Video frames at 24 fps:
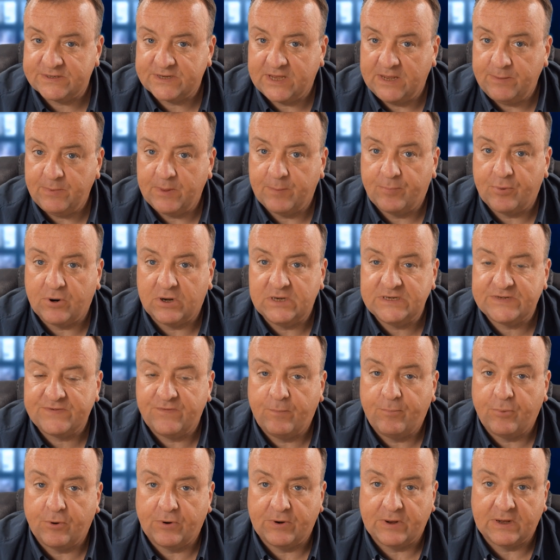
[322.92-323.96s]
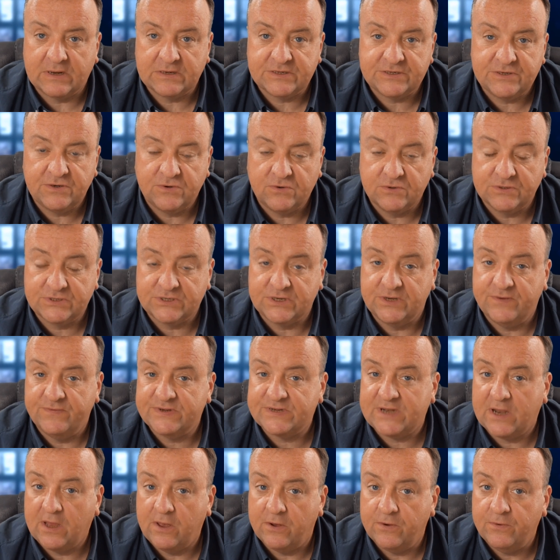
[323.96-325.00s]
keep the price of a product or
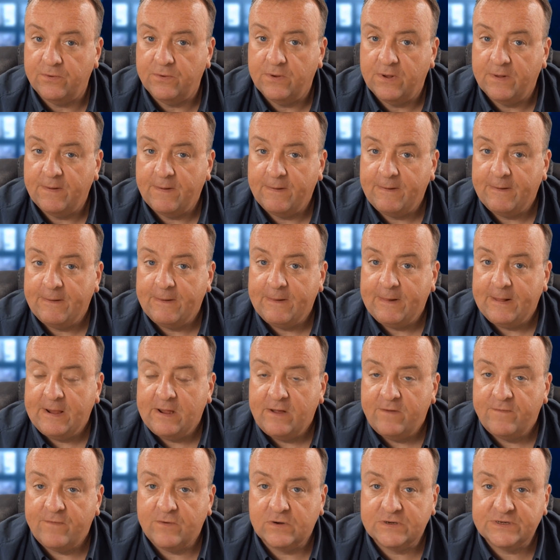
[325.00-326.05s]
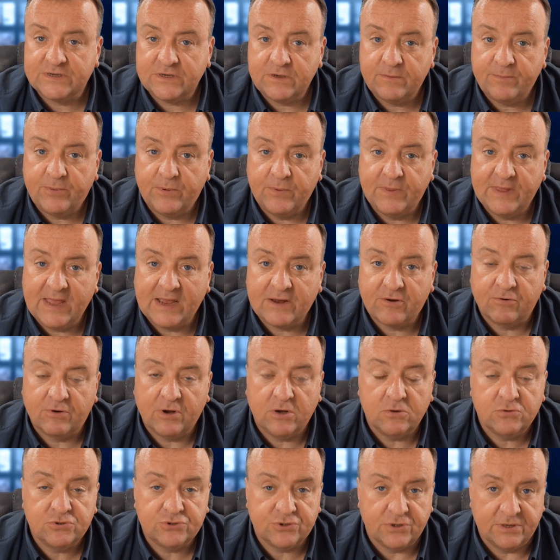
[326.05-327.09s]
service low. For example, the
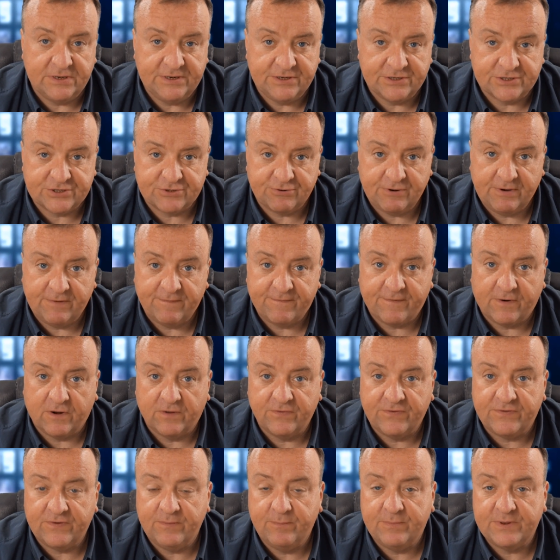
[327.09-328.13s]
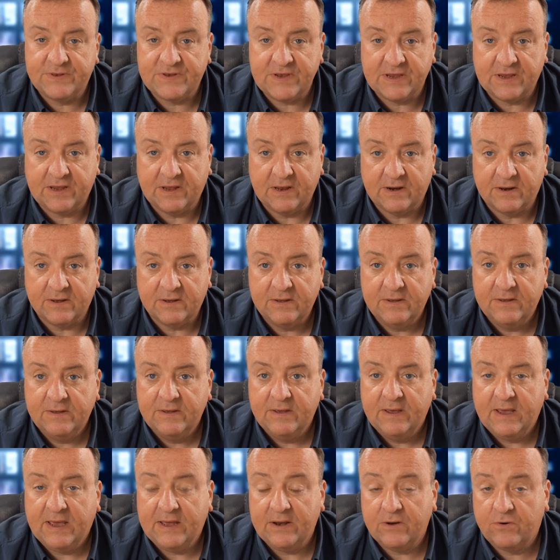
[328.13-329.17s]
agricultural industry in France in particular,
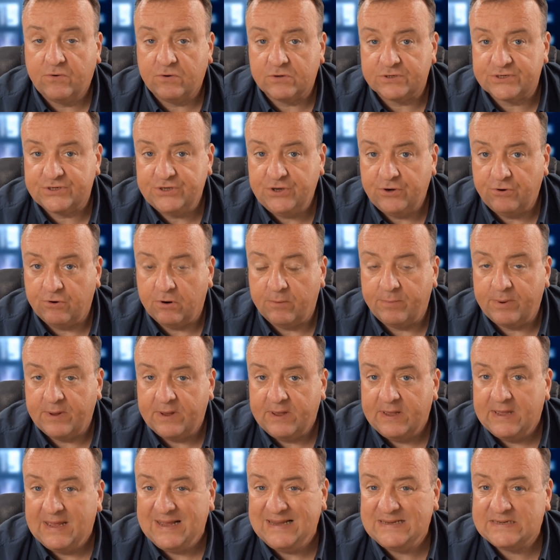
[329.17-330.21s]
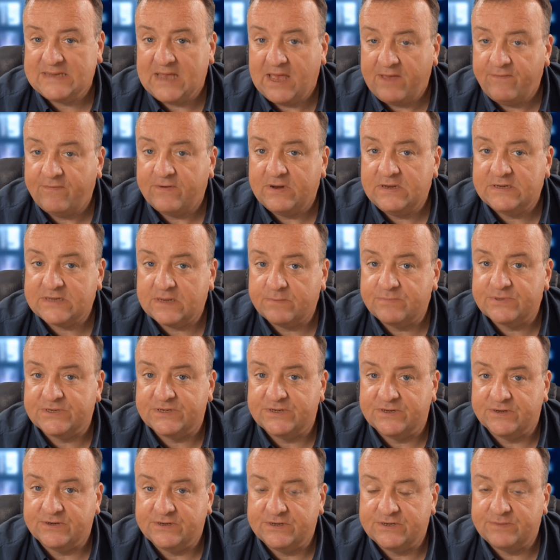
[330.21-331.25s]
and across Europe, is heavily
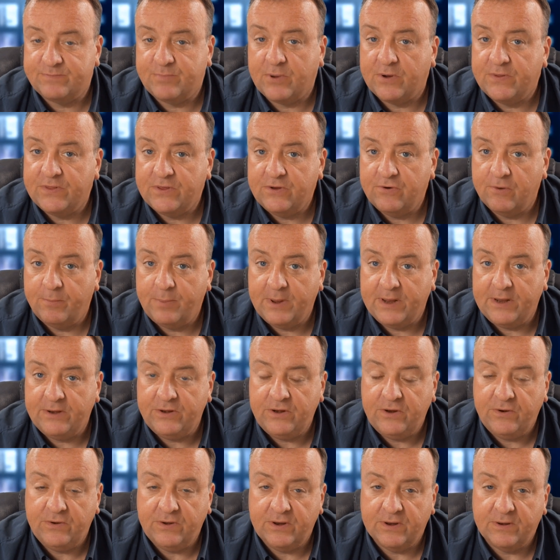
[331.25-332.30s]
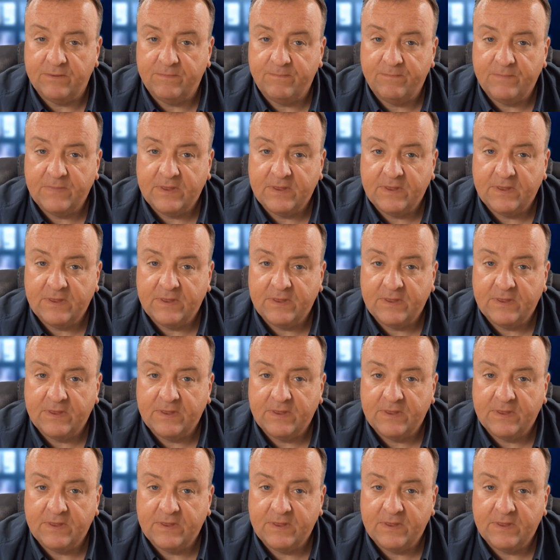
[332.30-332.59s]
subsidised by the European Union.